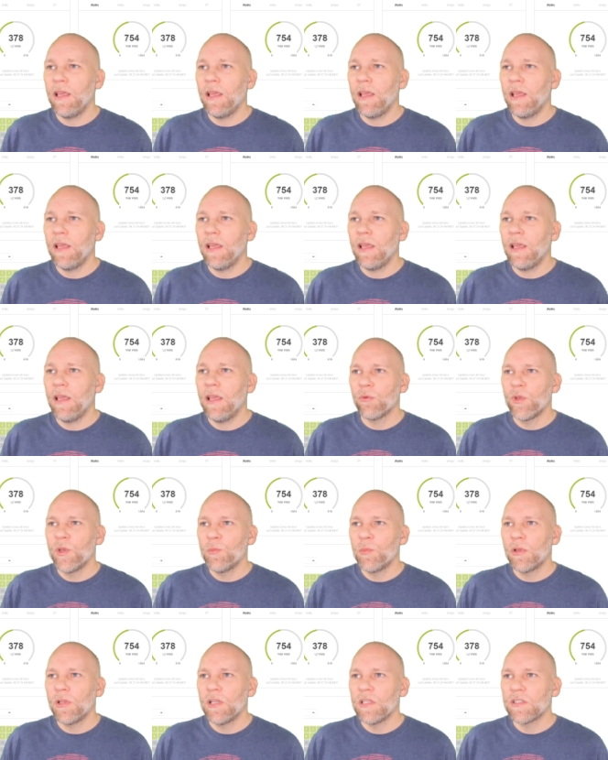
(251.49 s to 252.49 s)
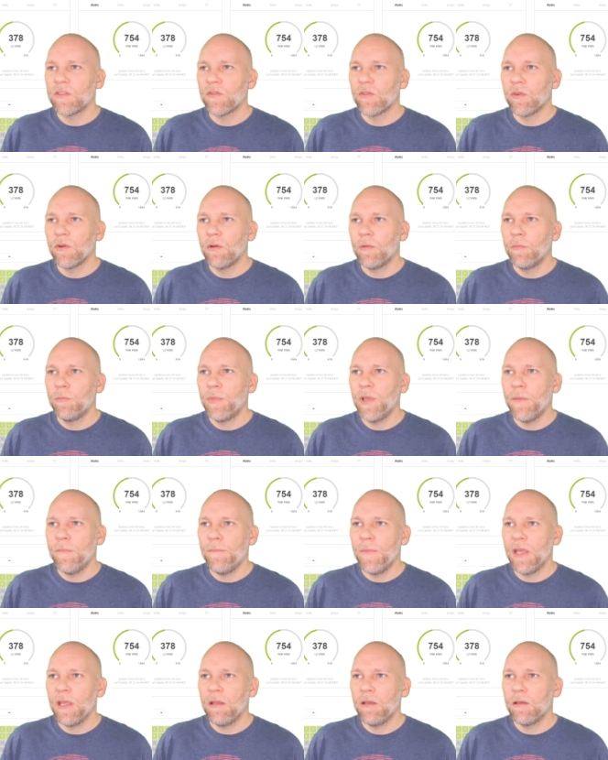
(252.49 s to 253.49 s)
L3 Plus from
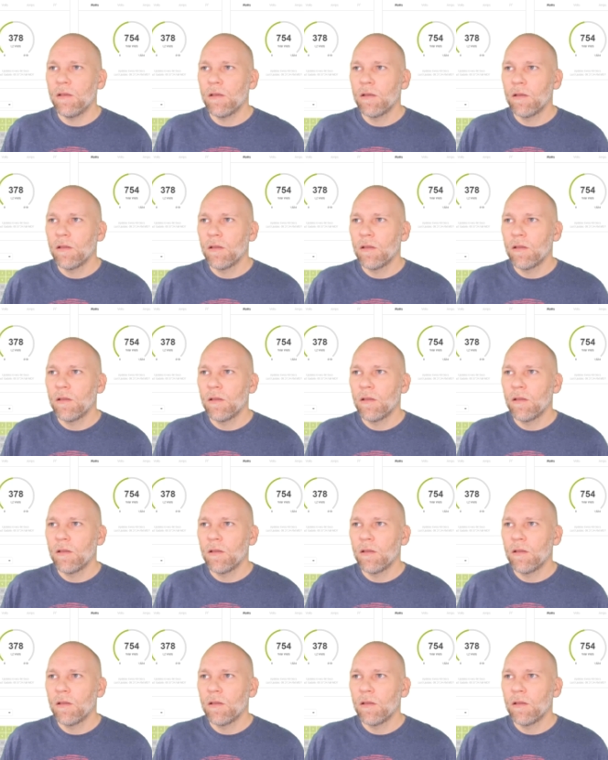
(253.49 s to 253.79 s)
Bitmain.